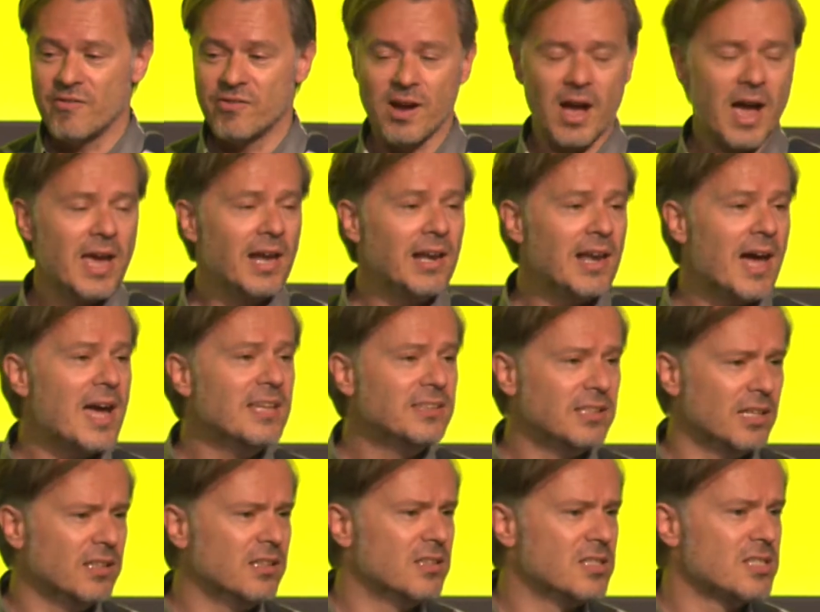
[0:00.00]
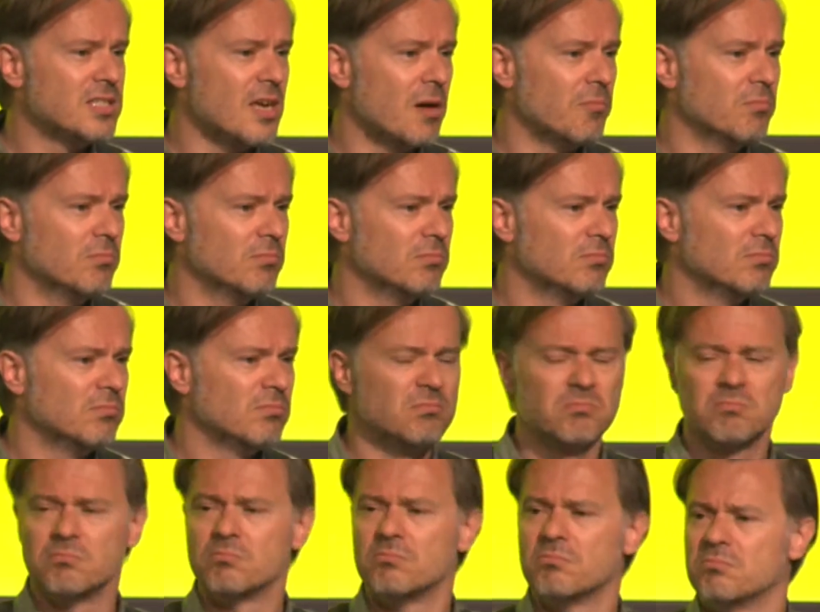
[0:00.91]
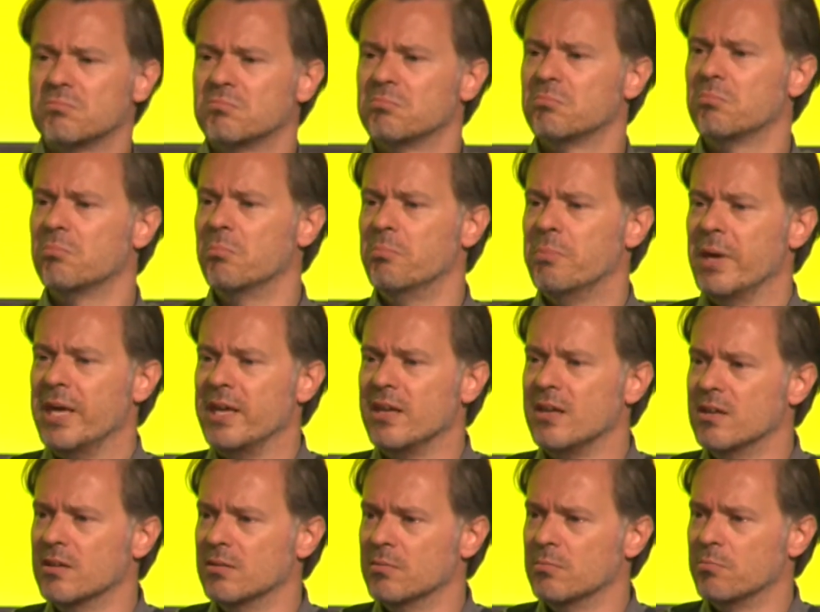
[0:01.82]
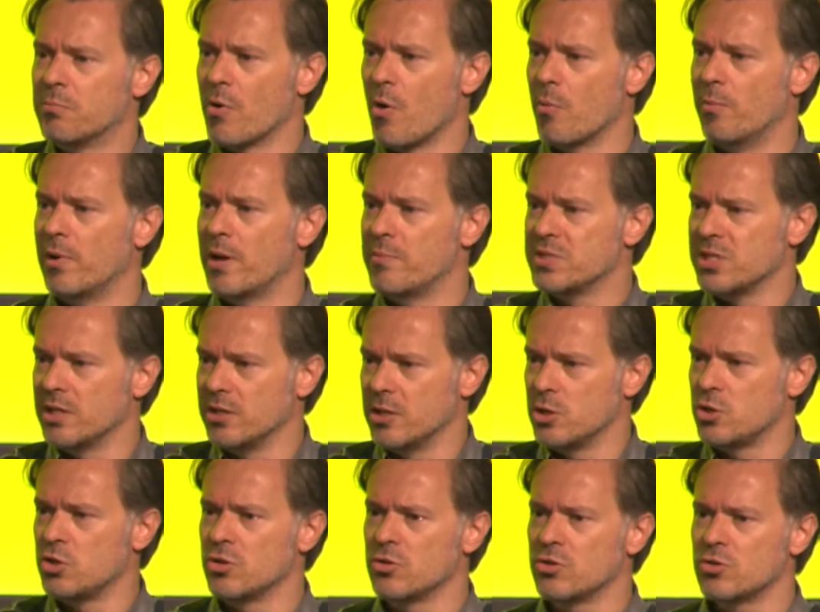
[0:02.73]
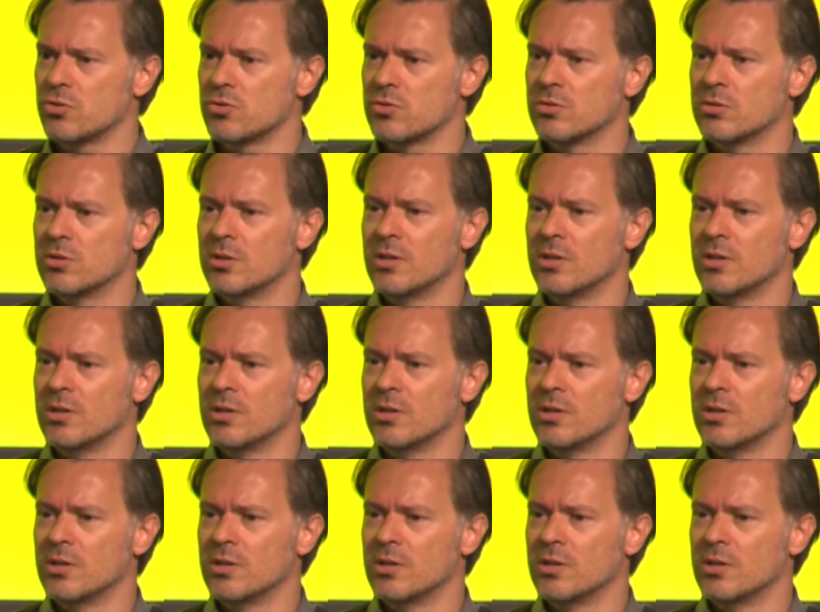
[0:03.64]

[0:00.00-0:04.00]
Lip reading: highlighted some big problems and issues.